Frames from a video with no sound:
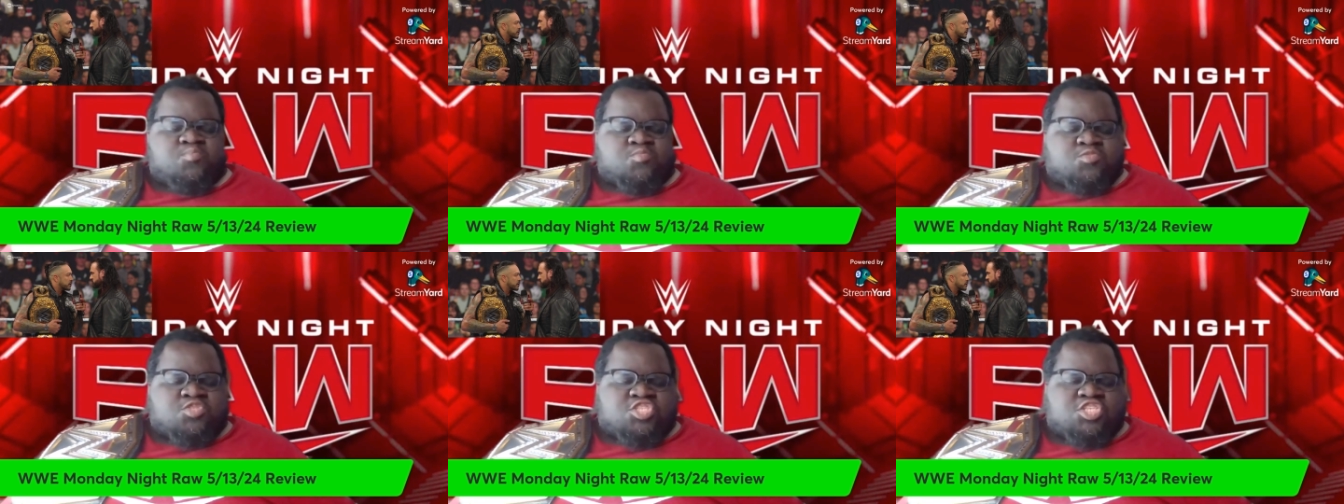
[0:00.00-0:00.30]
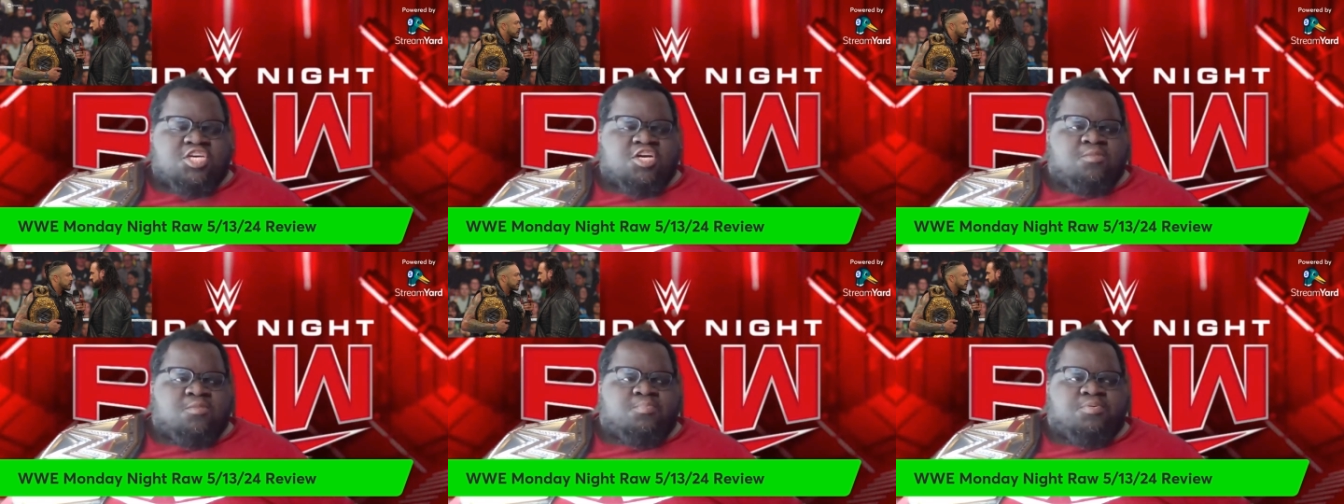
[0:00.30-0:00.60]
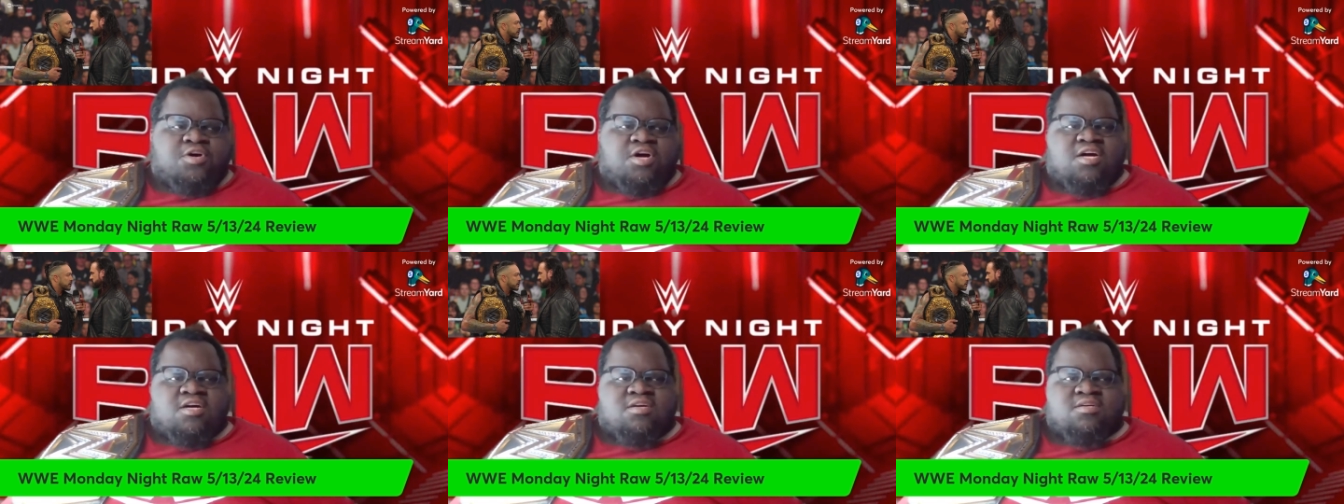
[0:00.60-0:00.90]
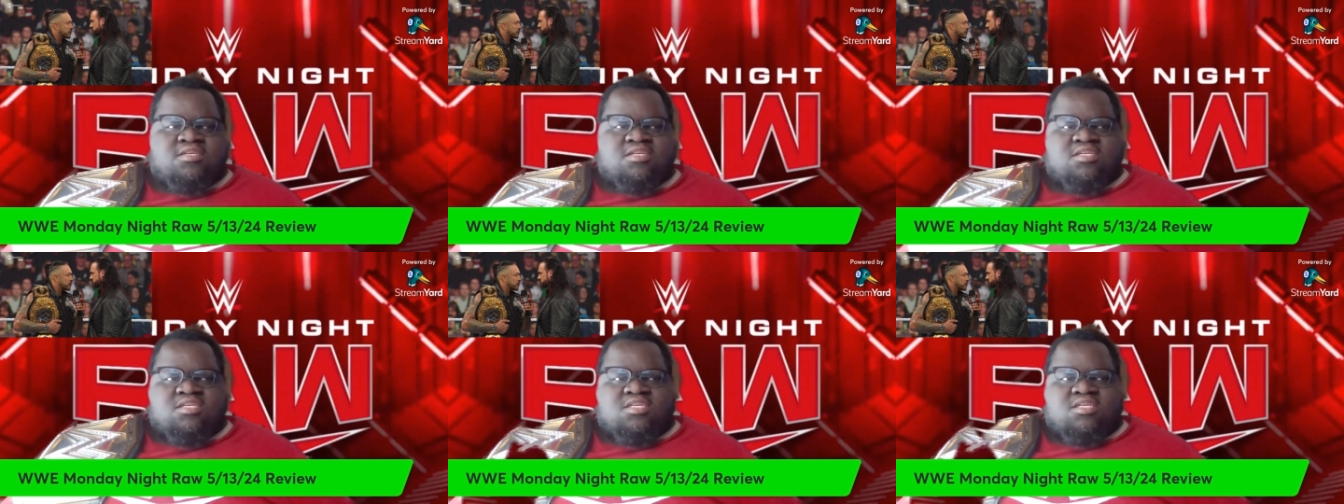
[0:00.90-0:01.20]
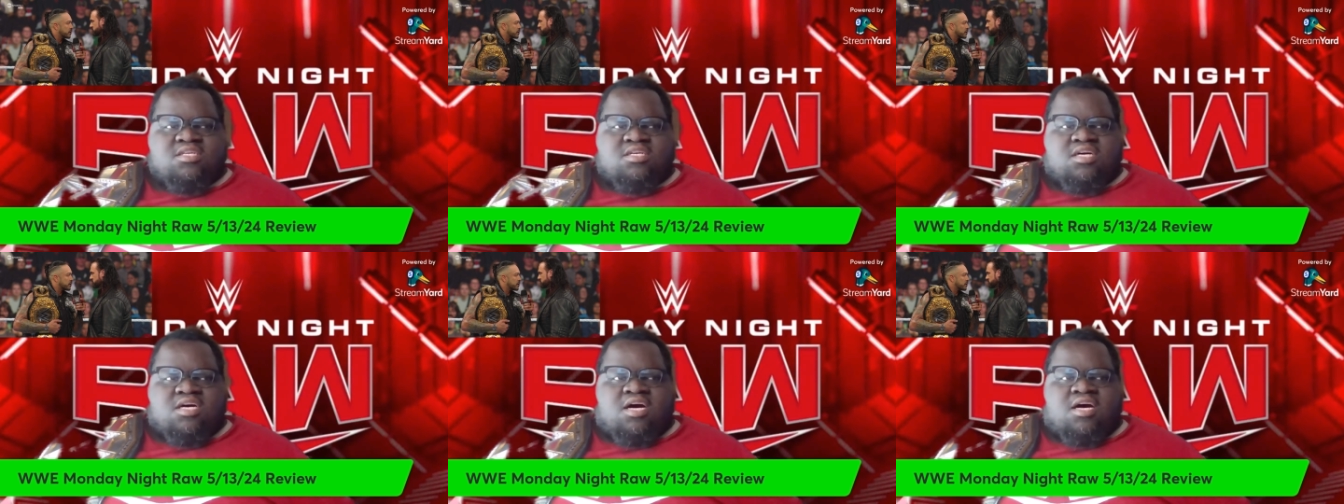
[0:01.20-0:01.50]
CM Punk
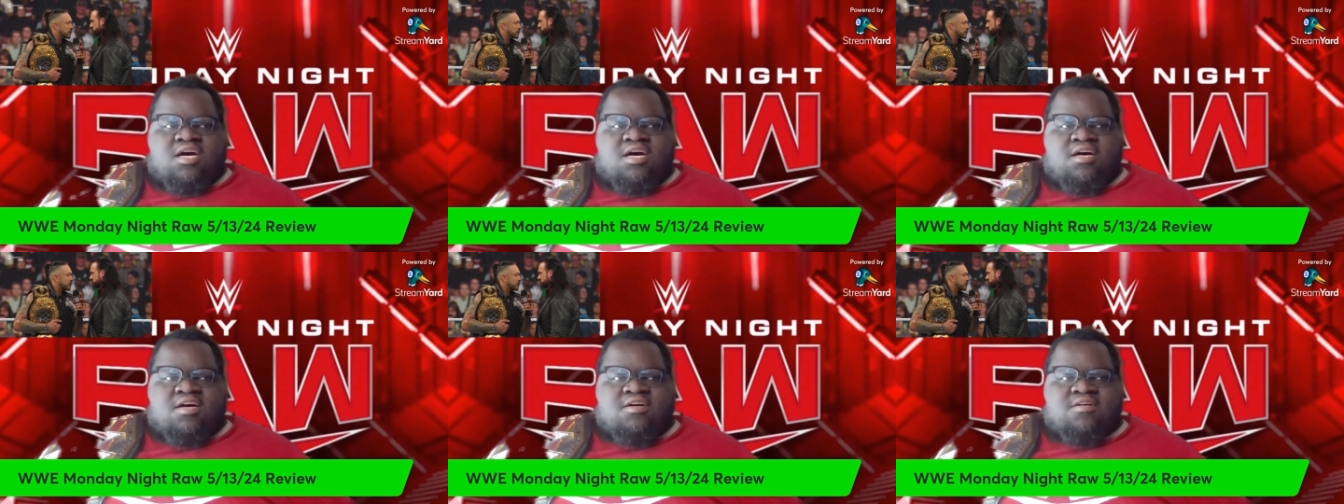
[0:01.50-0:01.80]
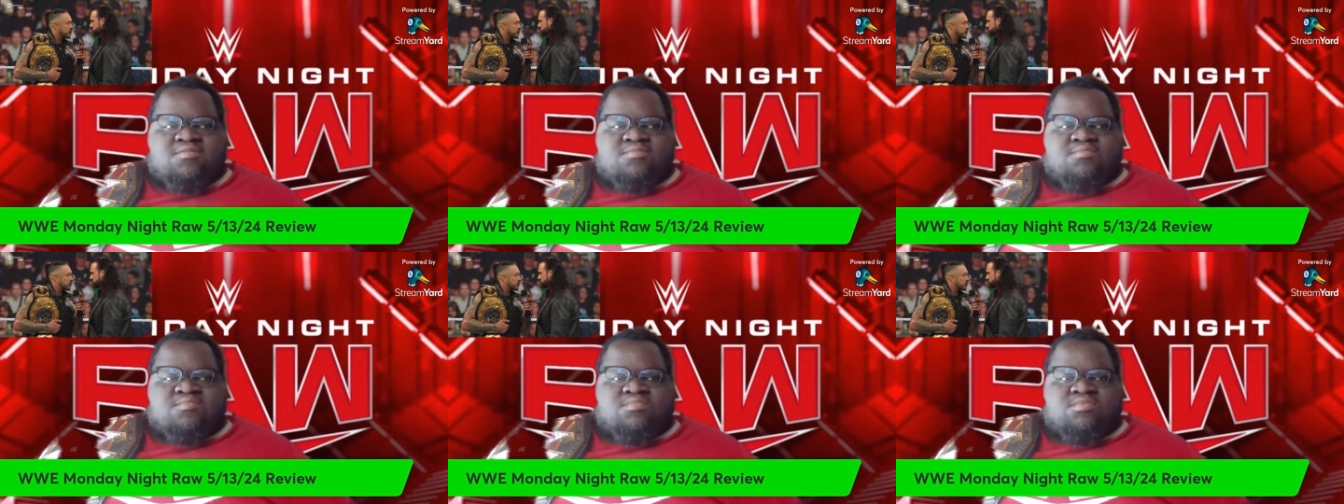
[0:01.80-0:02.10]
that